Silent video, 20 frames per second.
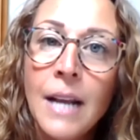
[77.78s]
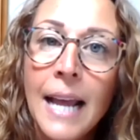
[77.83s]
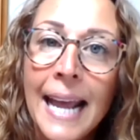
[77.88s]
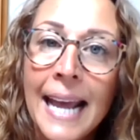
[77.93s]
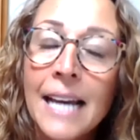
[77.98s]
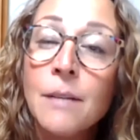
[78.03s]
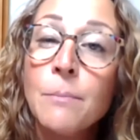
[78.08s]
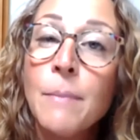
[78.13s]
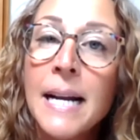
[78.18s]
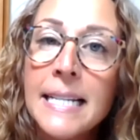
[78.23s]

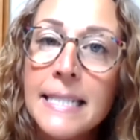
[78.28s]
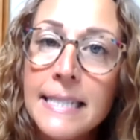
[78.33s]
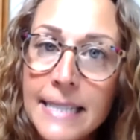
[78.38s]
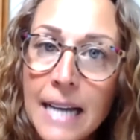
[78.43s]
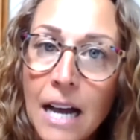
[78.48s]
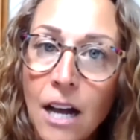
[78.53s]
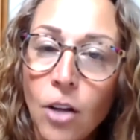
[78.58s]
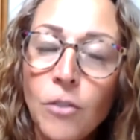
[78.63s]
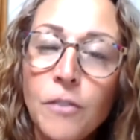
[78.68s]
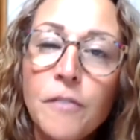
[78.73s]
and
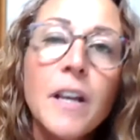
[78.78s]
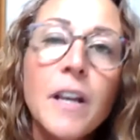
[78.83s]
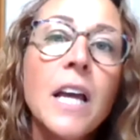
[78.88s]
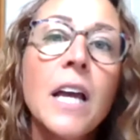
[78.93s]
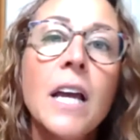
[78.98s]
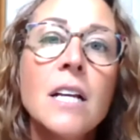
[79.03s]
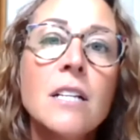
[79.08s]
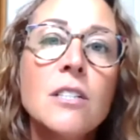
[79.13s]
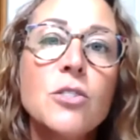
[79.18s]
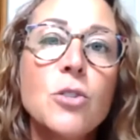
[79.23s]
myself
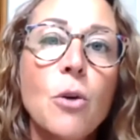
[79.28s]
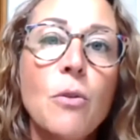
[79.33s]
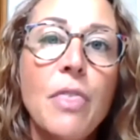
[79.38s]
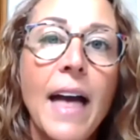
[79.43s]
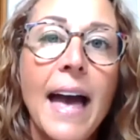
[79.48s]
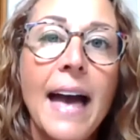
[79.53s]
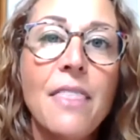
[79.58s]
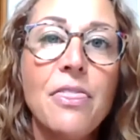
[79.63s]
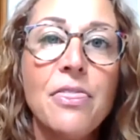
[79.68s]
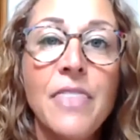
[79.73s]
so
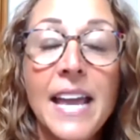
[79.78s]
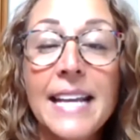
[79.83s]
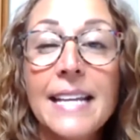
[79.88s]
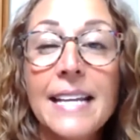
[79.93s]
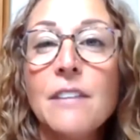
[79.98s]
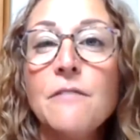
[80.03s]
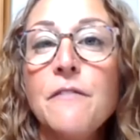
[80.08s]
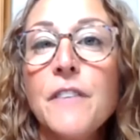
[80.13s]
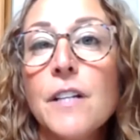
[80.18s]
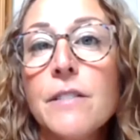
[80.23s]
that they can
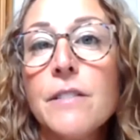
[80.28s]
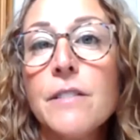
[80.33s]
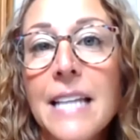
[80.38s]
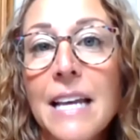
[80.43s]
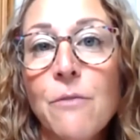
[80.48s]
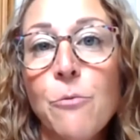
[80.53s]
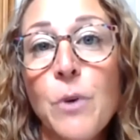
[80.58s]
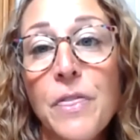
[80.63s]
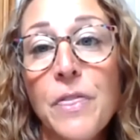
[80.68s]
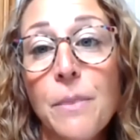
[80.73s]
feel safe
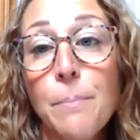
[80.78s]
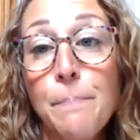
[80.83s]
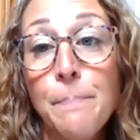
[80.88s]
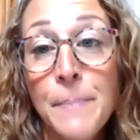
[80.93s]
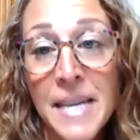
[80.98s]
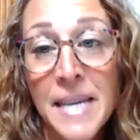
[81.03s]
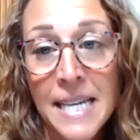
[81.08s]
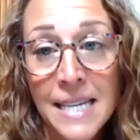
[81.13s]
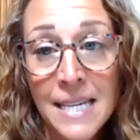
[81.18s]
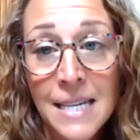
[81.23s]
with
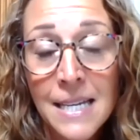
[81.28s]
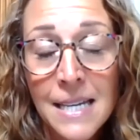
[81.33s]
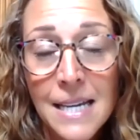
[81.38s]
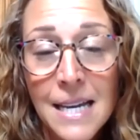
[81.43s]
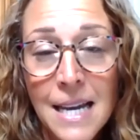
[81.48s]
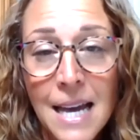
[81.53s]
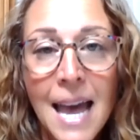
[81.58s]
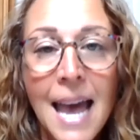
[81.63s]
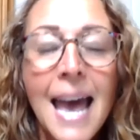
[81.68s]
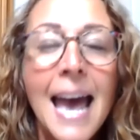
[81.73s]
me.
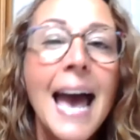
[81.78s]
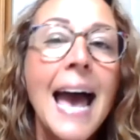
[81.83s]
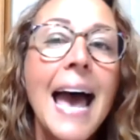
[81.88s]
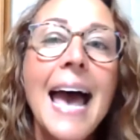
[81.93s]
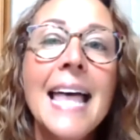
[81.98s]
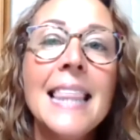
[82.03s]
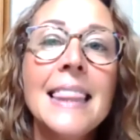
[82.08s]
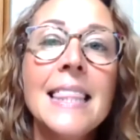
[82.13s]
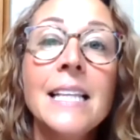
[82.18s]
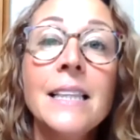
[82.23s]

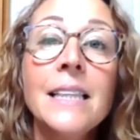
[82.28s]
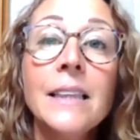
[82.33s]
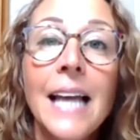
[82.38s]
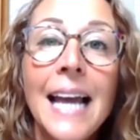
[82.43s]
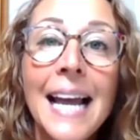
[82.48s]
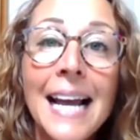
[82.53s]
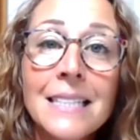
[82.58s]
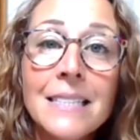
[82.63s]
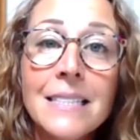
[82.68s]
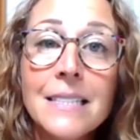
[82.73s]
And then
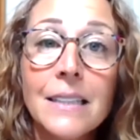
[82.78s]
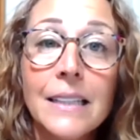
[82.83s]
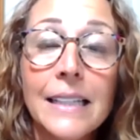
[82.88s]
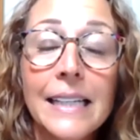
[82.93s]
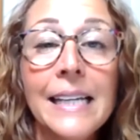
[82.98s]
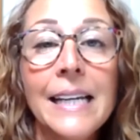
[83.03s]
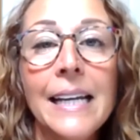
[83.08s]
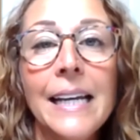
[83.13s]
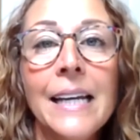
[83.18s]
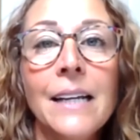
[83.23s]
lastly,
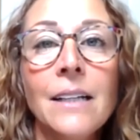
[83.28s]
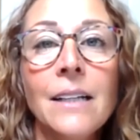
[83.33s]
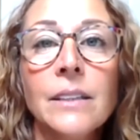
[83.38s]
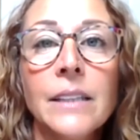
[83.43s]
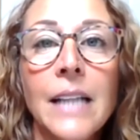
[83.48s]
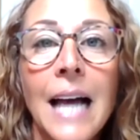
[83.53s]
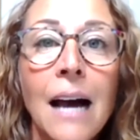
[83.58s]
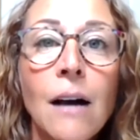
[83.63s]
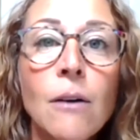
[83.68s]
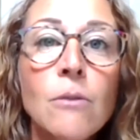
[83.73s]
it
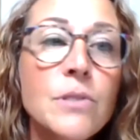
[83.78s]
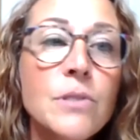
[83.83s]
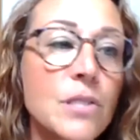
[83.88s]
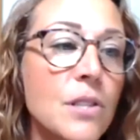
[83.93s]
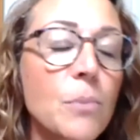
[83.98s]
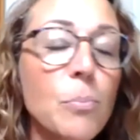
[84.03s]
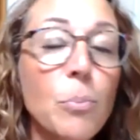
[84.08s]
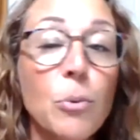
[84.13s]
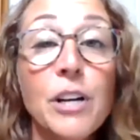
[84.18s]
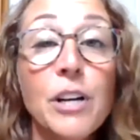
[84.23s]
allows the
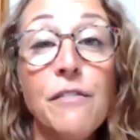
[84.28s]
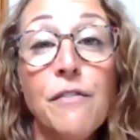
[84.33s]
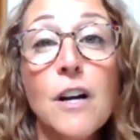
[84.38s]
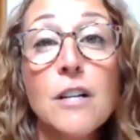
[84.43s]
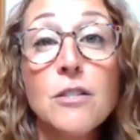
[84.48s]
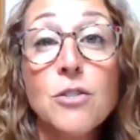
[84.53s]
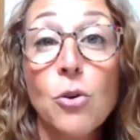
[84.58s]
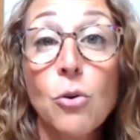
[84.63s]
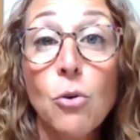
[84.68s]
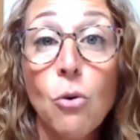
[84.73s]

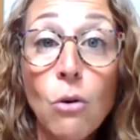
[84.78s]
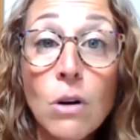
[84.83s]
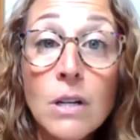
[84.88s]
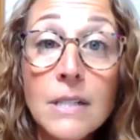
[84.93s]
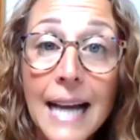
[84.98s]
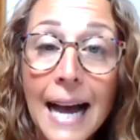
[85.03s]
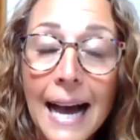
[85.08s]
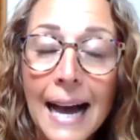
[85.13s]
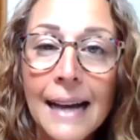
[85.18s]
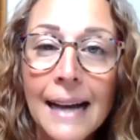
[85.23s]
prefrontal
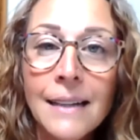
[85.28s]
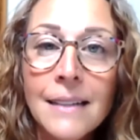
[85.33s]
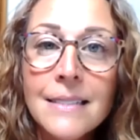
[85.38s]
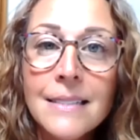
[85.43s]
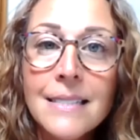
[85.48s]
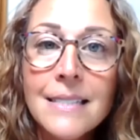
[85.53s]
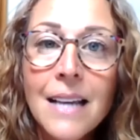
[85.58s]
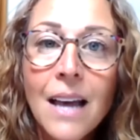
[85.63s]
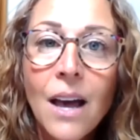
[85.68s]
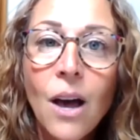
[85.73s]
cortex,
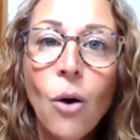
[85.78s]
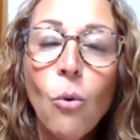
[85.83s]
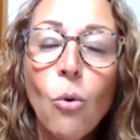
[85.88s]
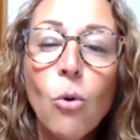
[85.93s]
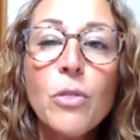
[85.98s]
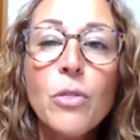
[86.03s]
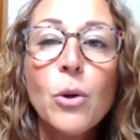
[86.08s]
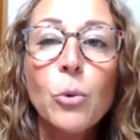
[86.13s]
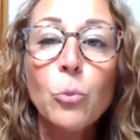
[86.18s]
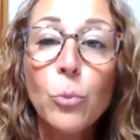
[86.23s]
or
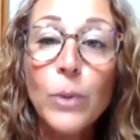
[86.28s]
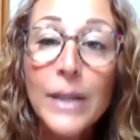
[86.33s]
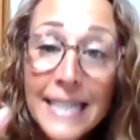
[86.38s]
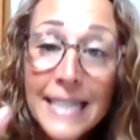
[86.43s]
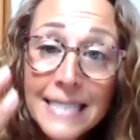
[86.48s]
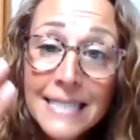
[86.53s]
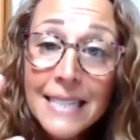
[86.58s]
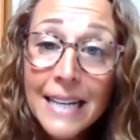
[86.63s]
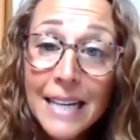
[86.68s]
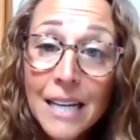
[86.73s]
the
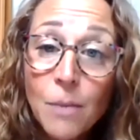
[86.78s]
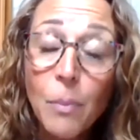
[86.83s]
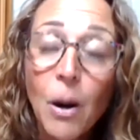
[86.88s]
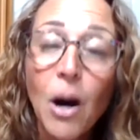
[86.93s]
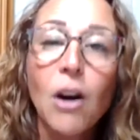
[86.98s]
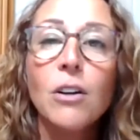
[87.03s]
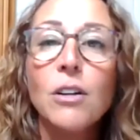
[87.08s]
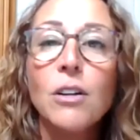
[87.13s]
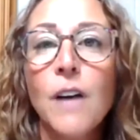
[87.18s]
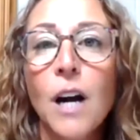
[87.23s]
reasoning
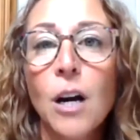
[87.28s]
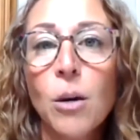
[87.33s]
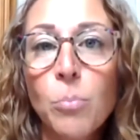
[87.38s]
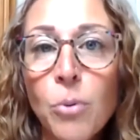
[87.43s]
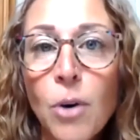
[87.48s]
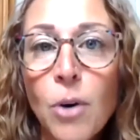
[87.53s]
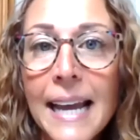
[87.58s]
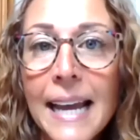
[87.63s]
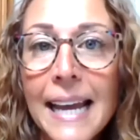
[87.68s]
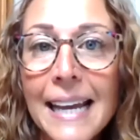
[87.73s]
part of our
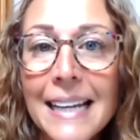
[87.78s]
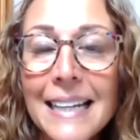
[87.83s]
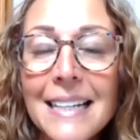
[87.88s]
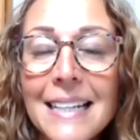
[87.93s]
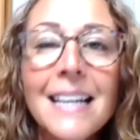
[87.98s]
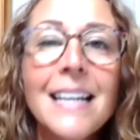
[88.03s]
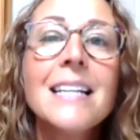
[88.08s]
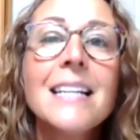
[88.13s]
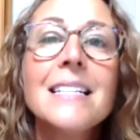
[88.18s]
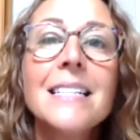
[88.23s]
brain,
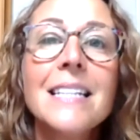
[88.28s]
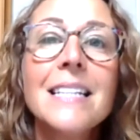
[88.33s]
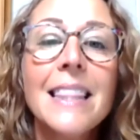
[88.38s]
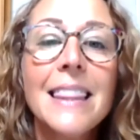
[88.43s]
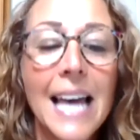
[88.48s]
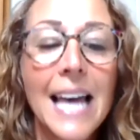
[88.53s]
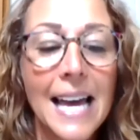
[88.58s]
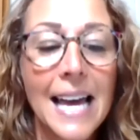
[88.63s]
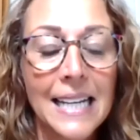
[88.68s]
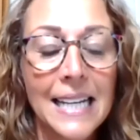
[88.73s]
to
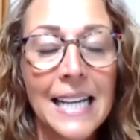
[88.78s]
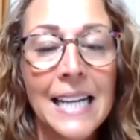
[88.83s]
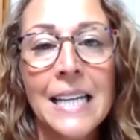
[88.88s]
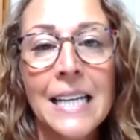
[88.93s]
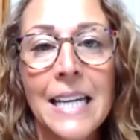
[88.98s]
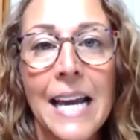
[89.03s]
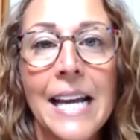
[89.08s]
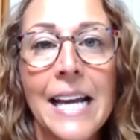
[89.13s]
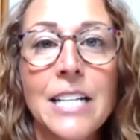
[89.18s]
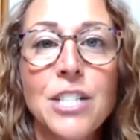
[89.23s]
then
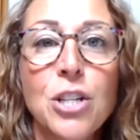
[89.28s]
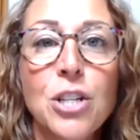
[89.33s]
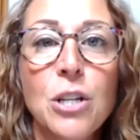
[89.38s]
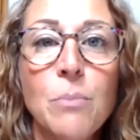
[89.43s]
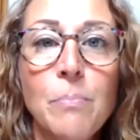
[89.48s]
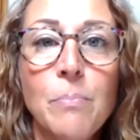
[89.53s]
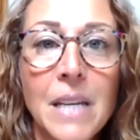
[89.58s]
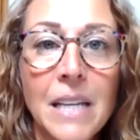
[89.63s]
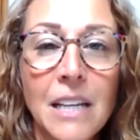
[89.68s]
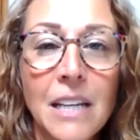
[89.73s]
engage in a
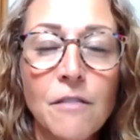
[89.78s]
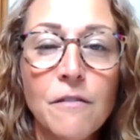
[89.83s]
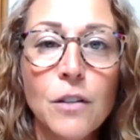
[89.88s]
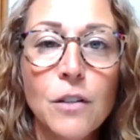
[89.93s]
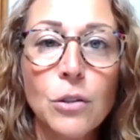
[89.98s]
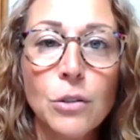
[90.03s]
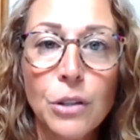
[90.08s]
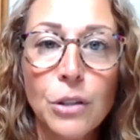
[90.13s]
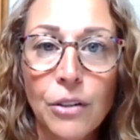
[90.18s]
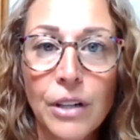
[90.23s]
meaningful
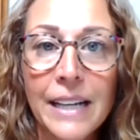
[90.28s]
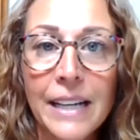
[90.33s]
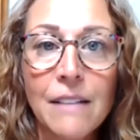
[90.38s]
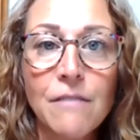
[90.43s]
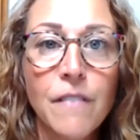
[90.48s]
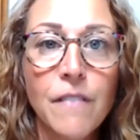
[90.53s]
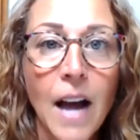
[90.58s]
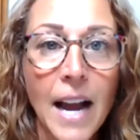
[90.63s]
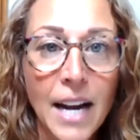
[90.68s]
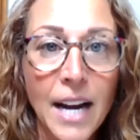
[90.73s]
learning
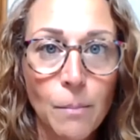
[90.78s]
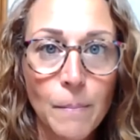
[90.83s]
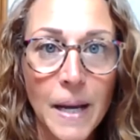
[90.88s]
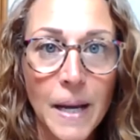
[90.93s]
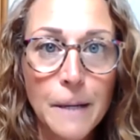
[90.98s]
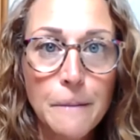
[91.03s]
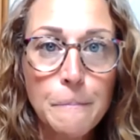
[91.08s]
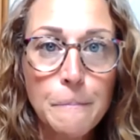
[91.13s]
environment.